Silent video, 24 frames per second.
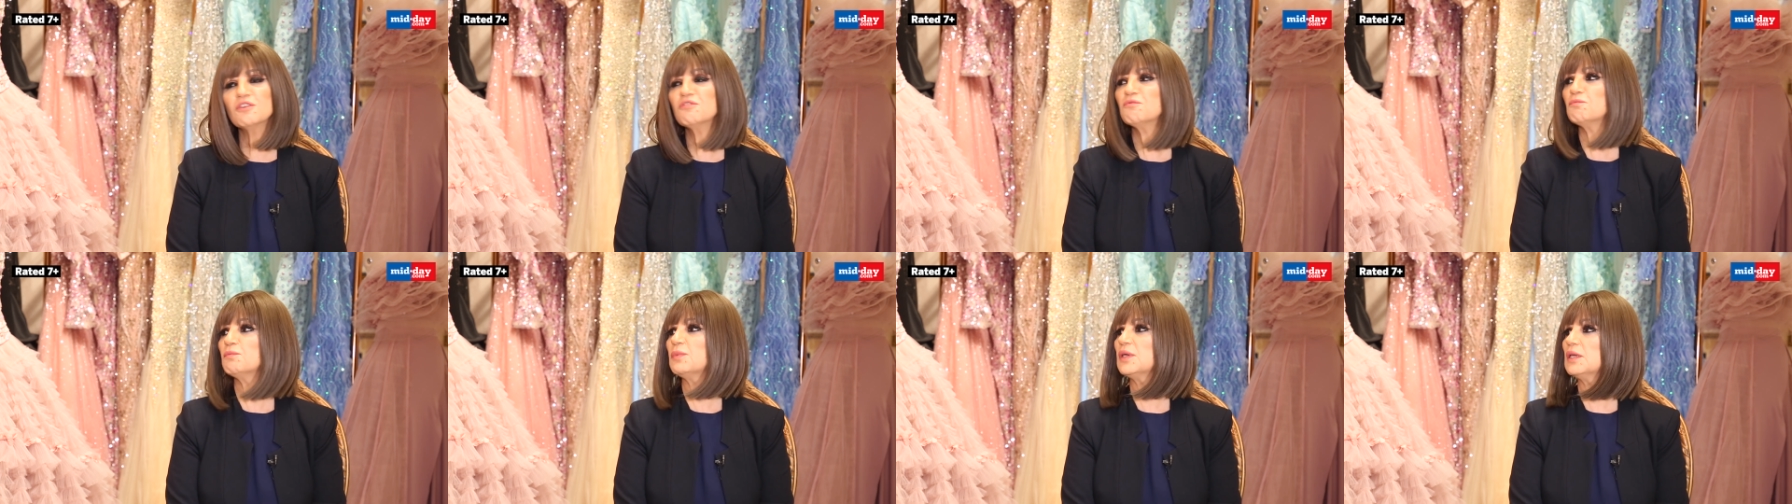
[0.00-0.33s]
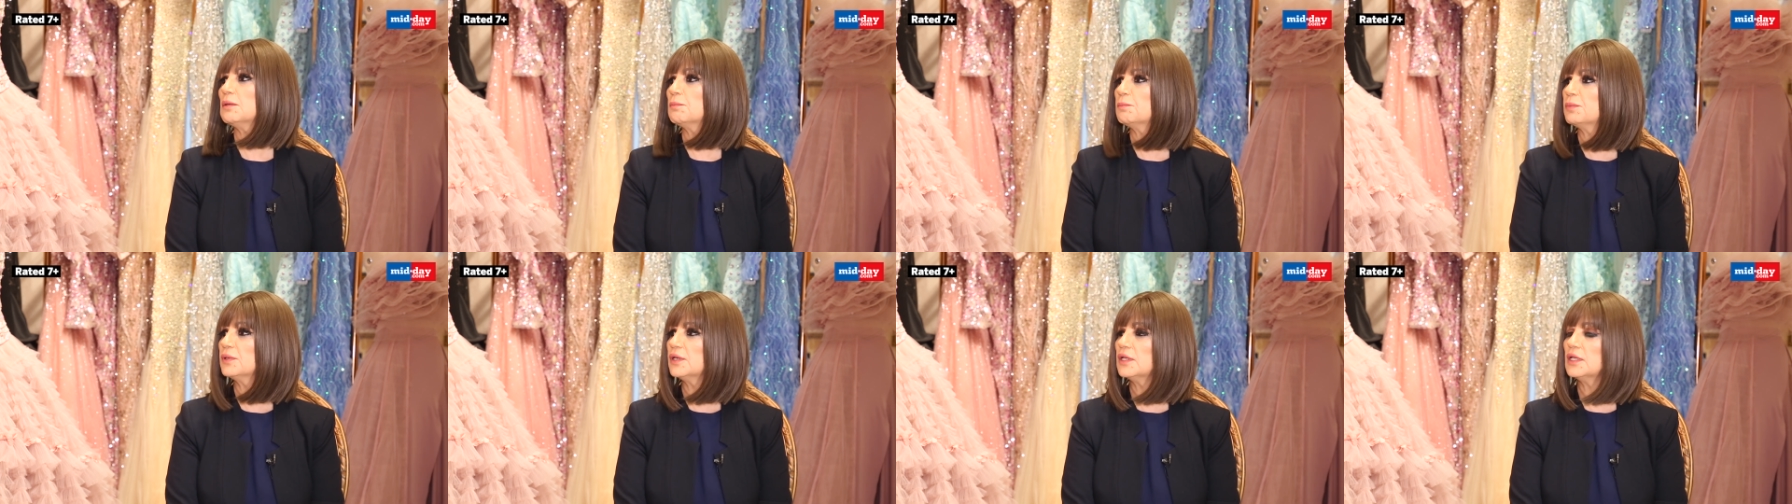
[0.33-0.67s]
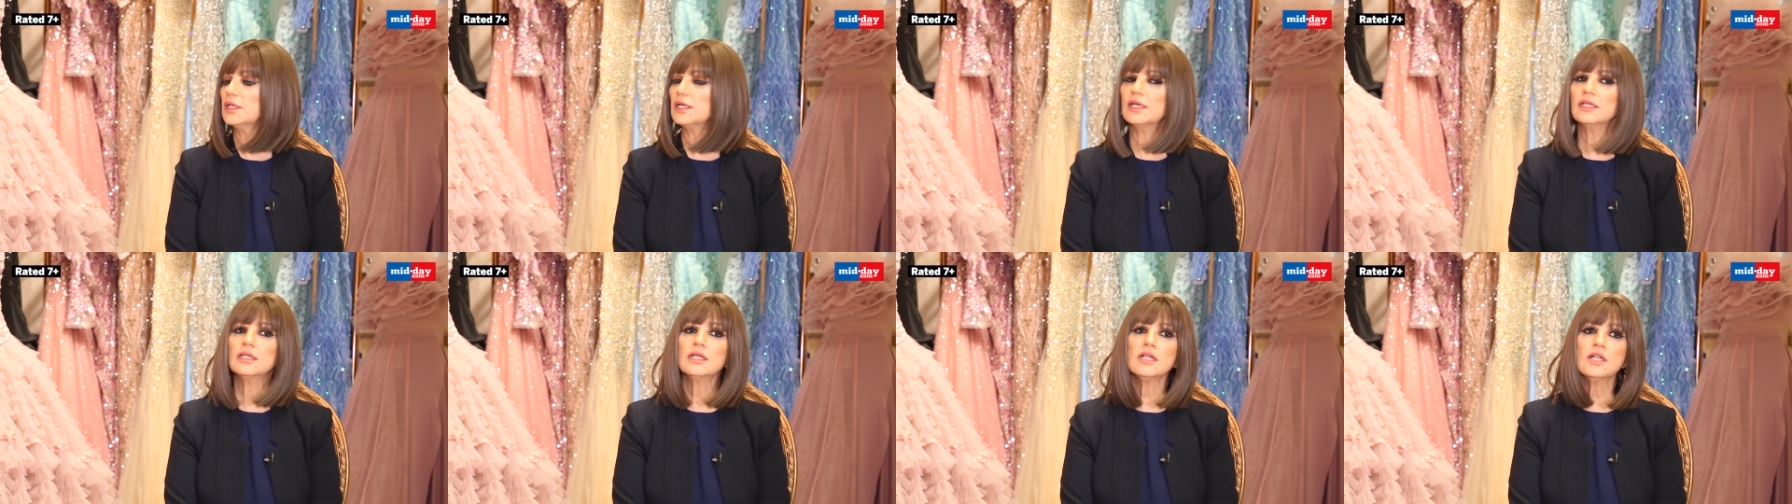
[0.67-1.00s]
of
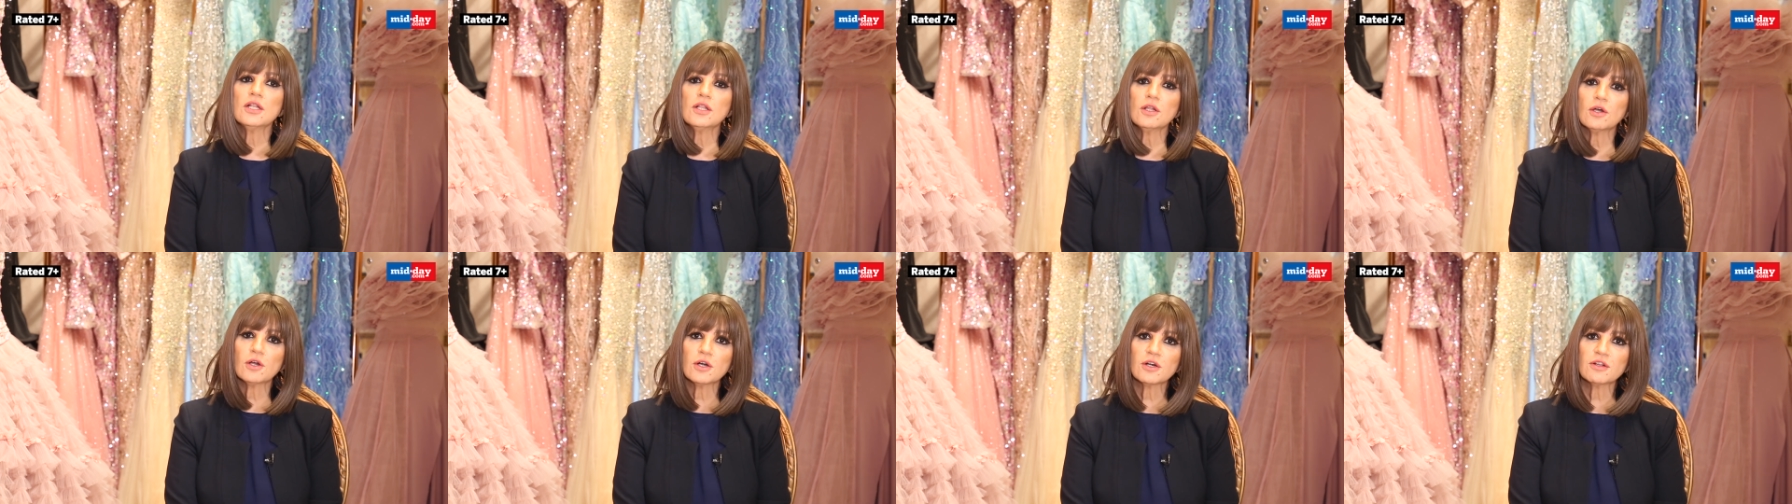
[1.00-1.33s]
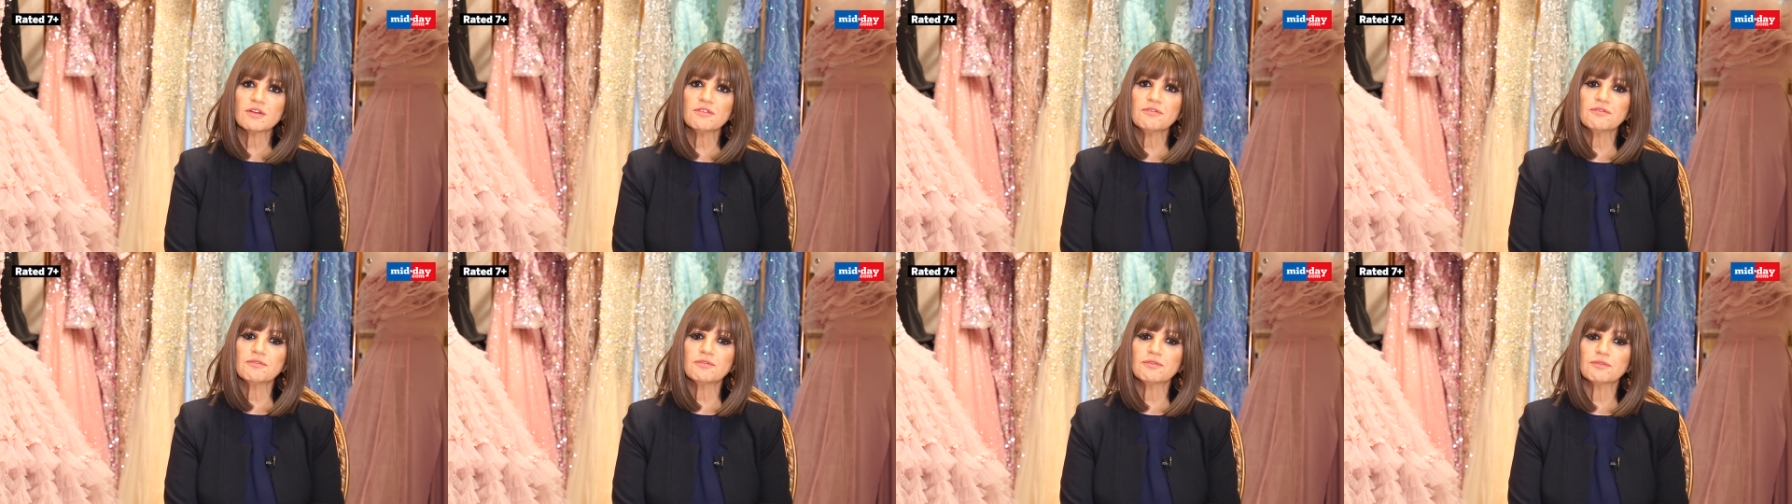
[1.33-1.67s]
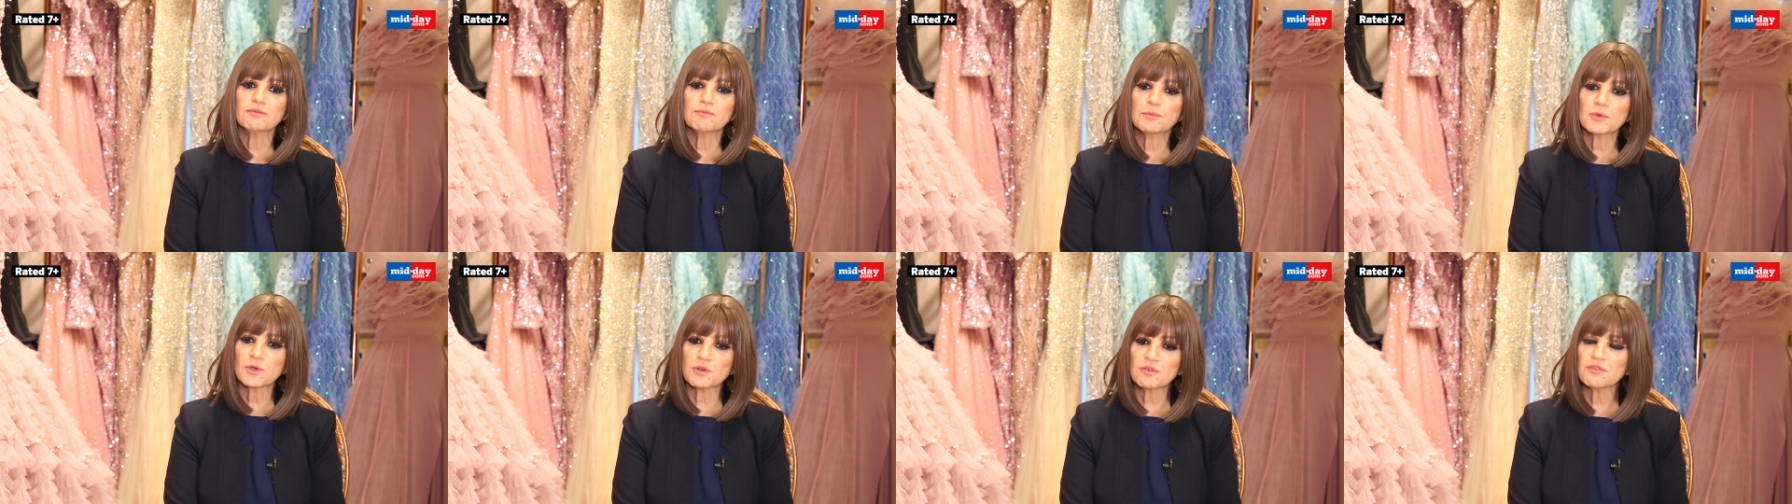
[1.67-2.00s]
people in a lot of
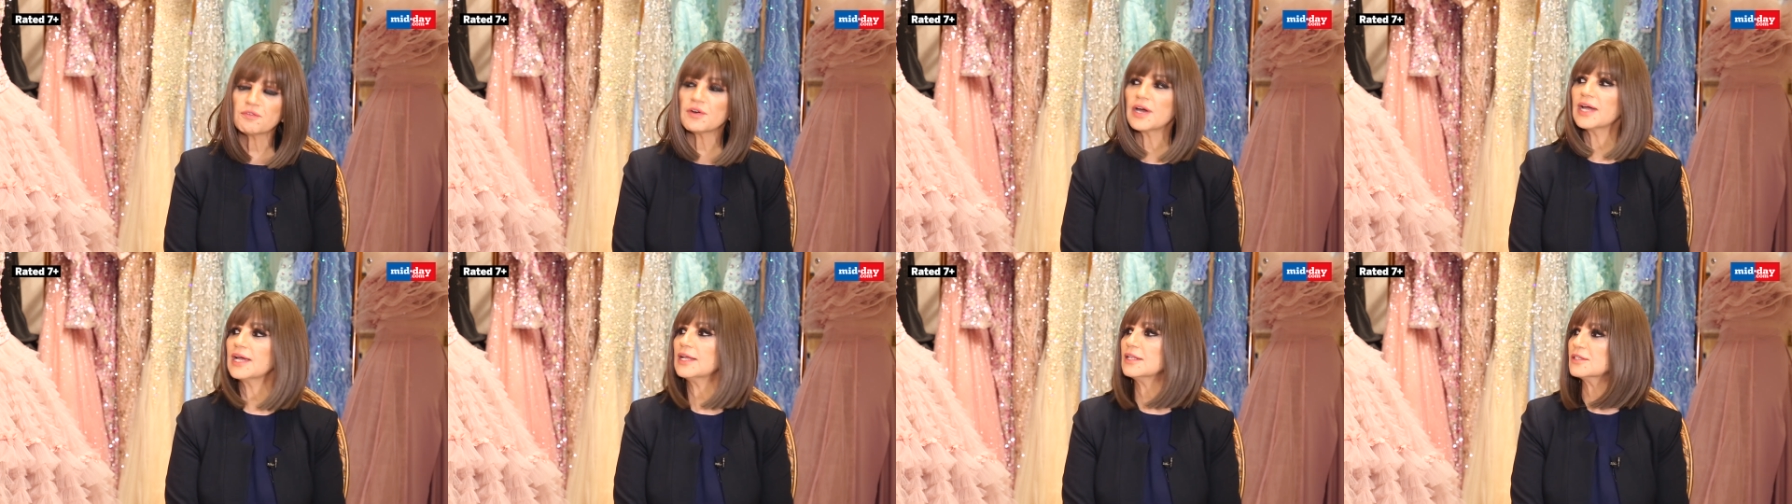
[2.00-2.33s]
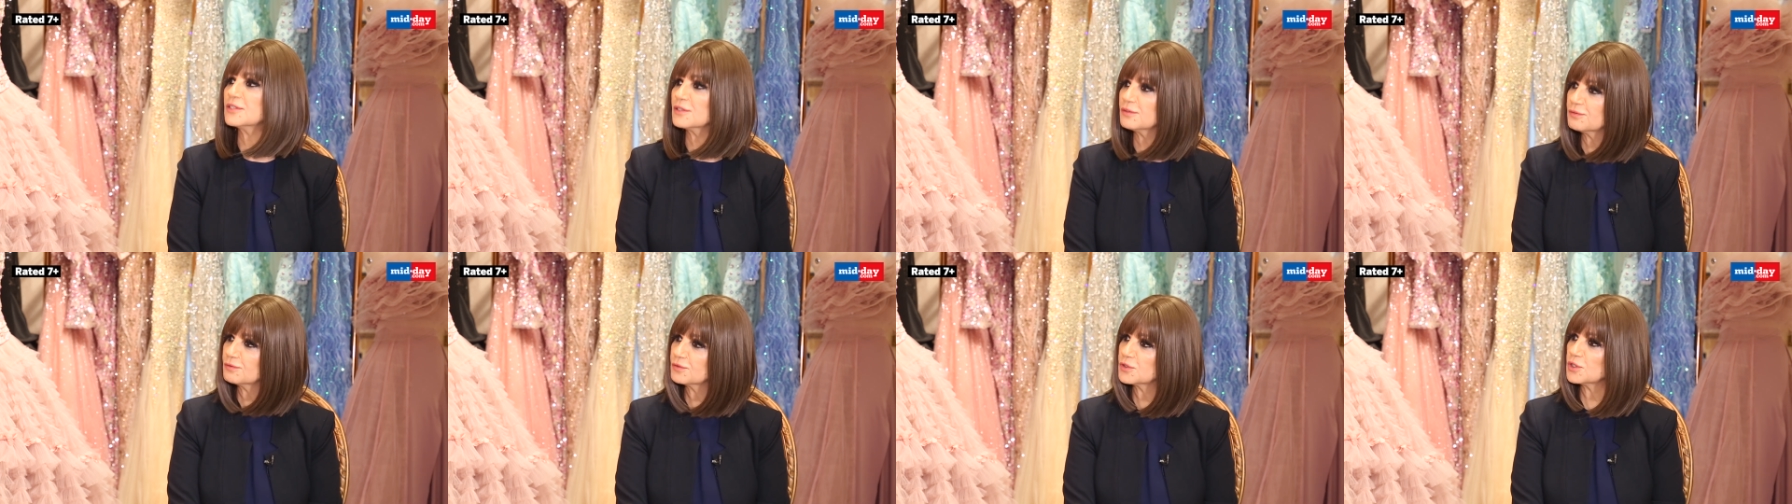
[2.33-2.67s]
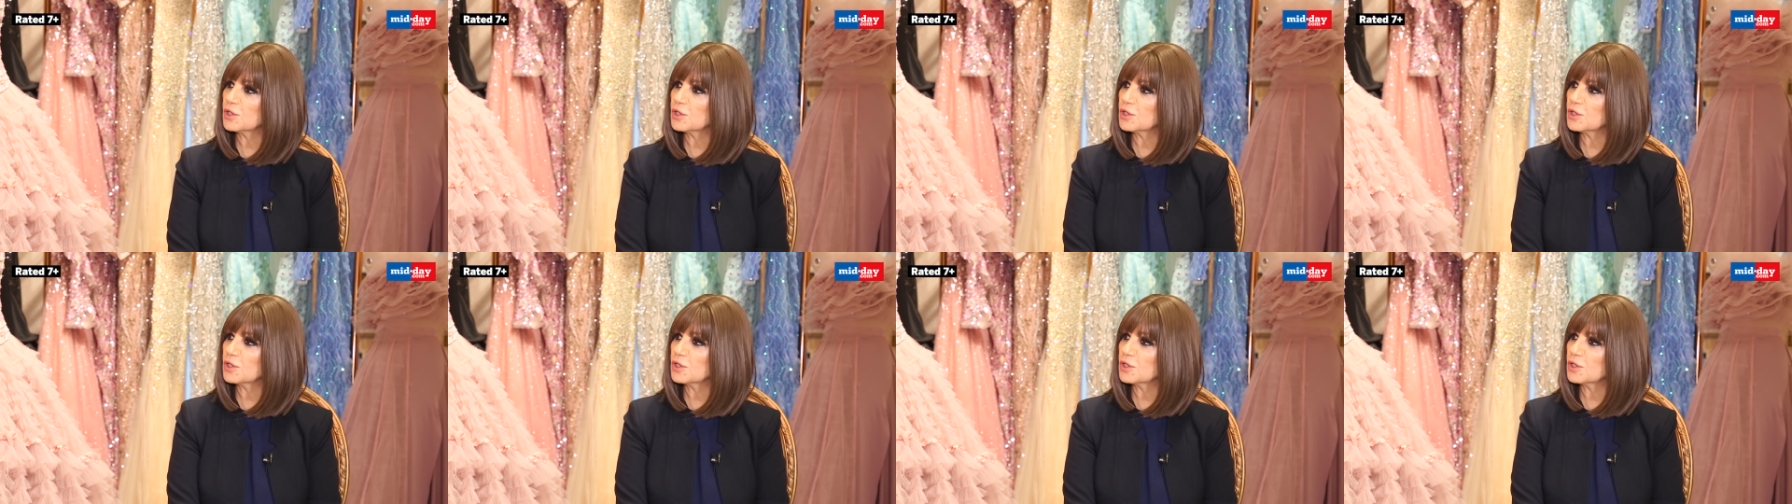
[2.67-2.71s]
profiles of